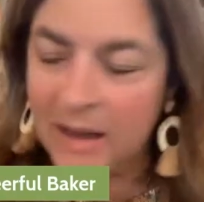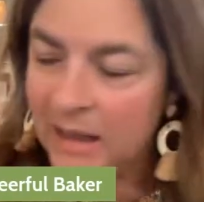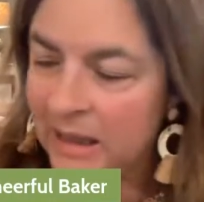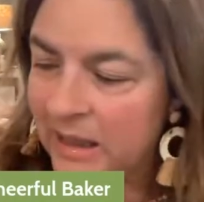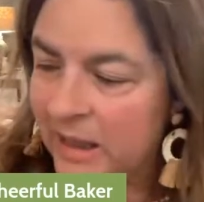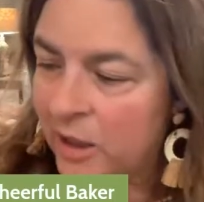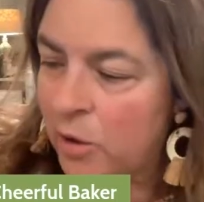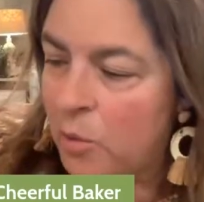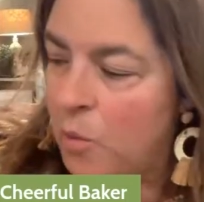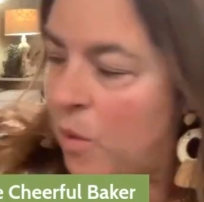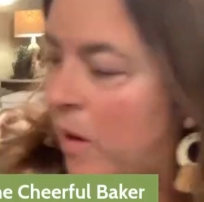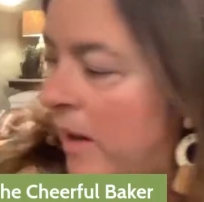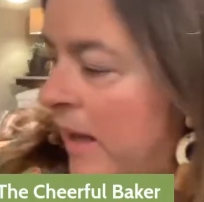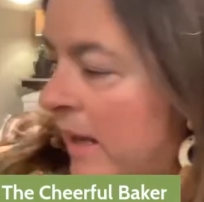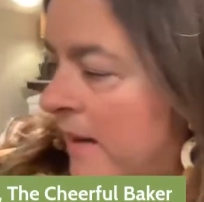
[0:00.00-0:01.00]
a little
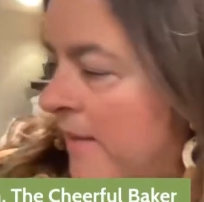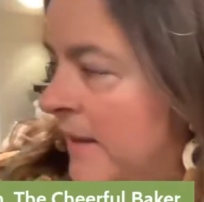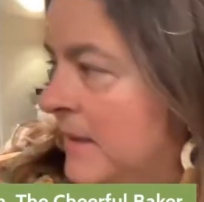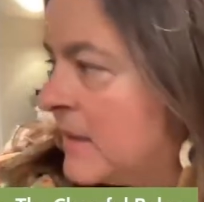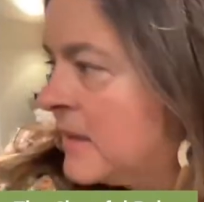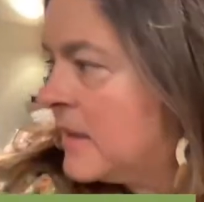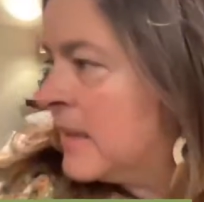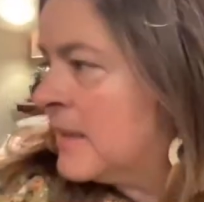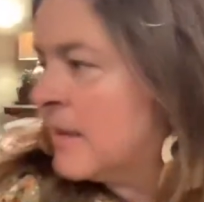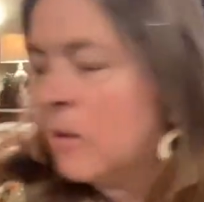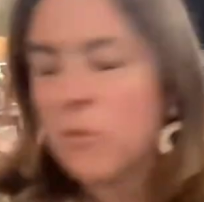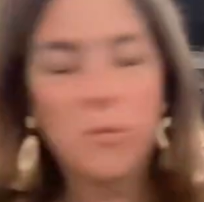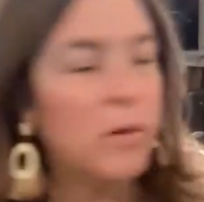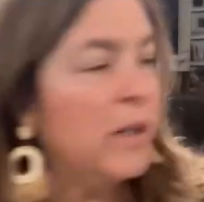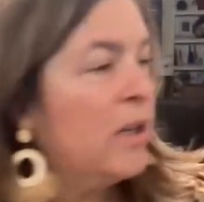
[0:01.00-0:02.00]
one that's just
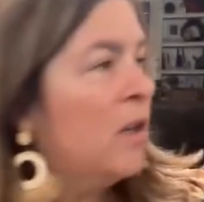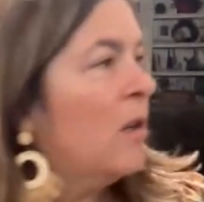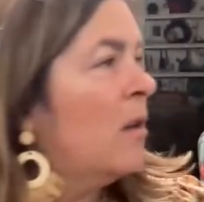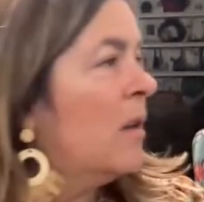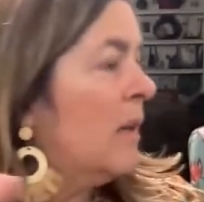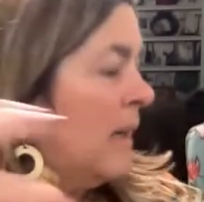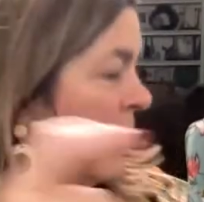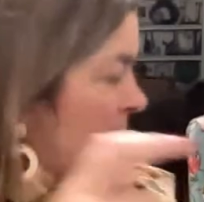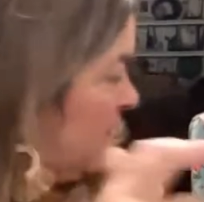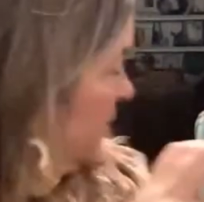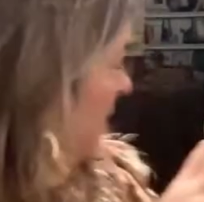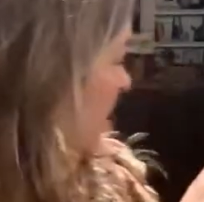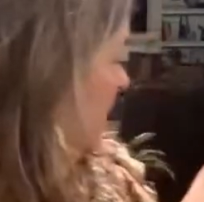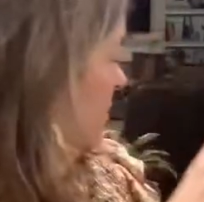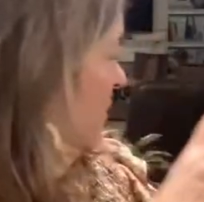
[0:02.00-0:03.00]
a real,
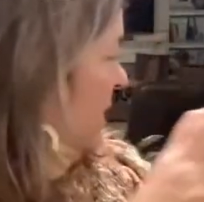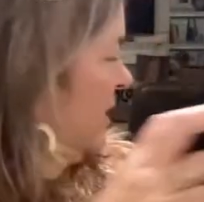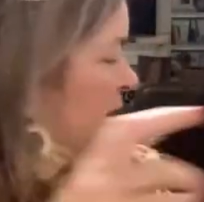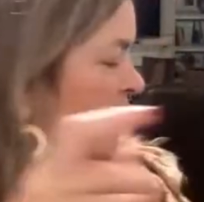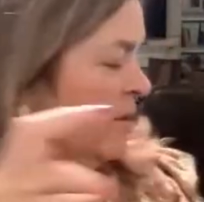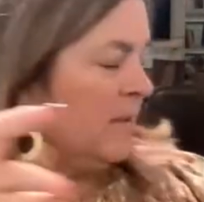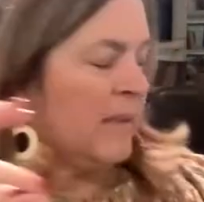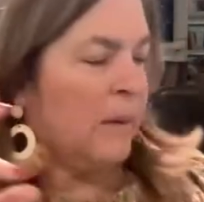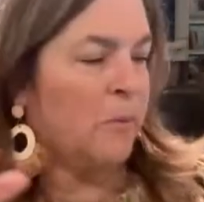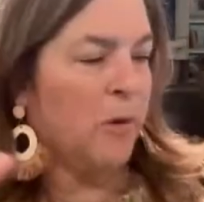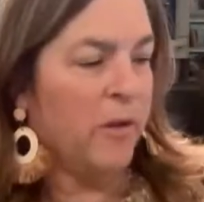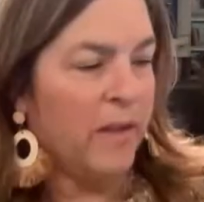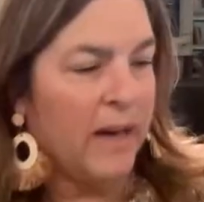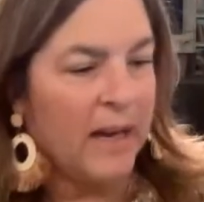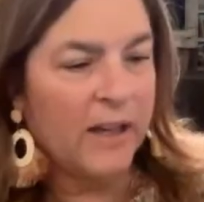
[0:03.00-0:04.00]
it's around here
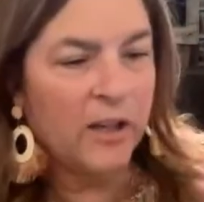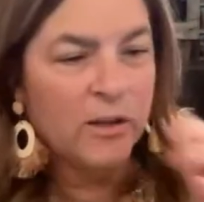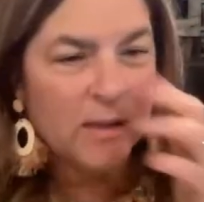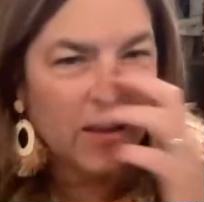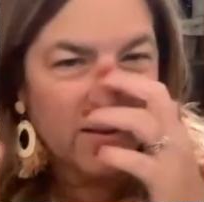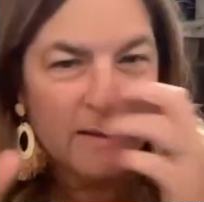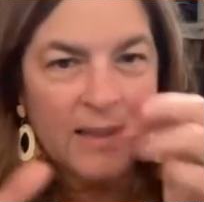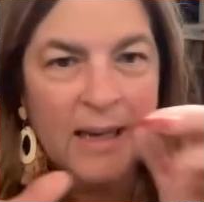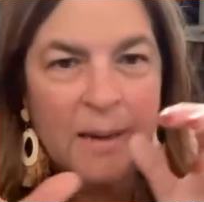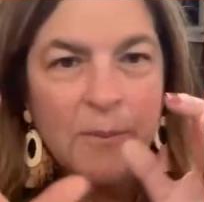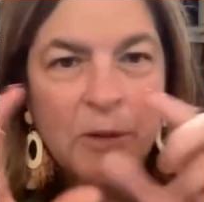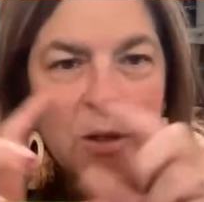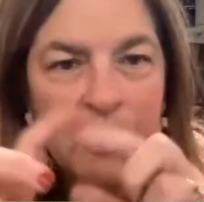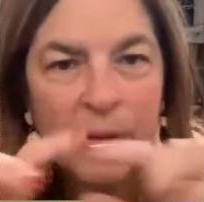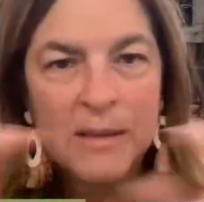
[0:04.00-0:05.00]
somewhere that I use all the time
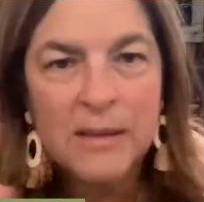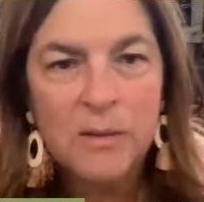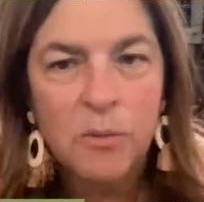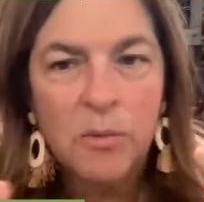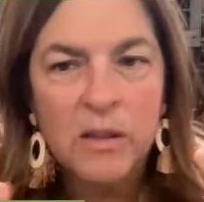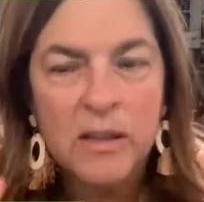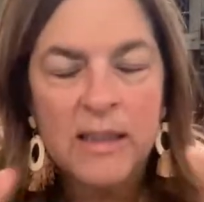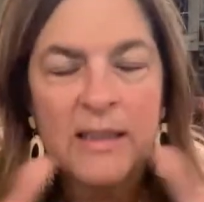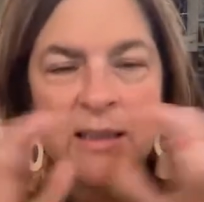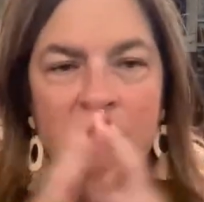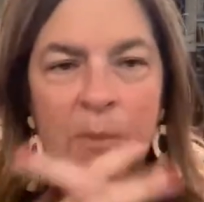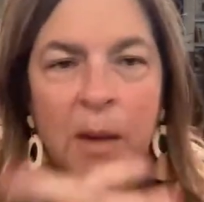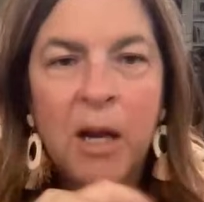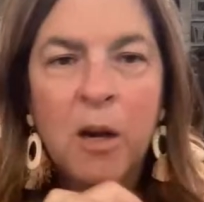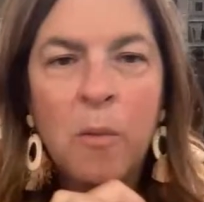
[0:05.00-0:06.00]
too. It's a really
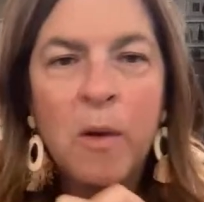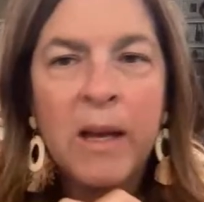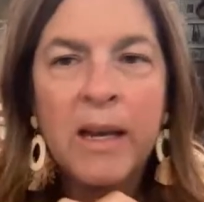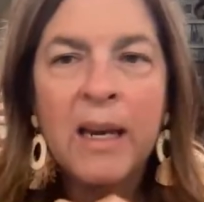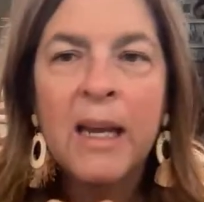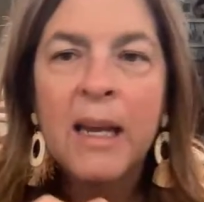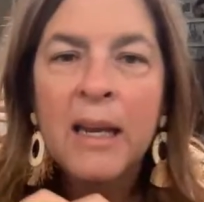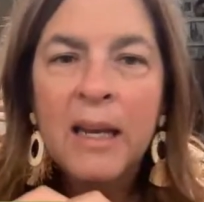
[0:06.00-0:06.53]
small one.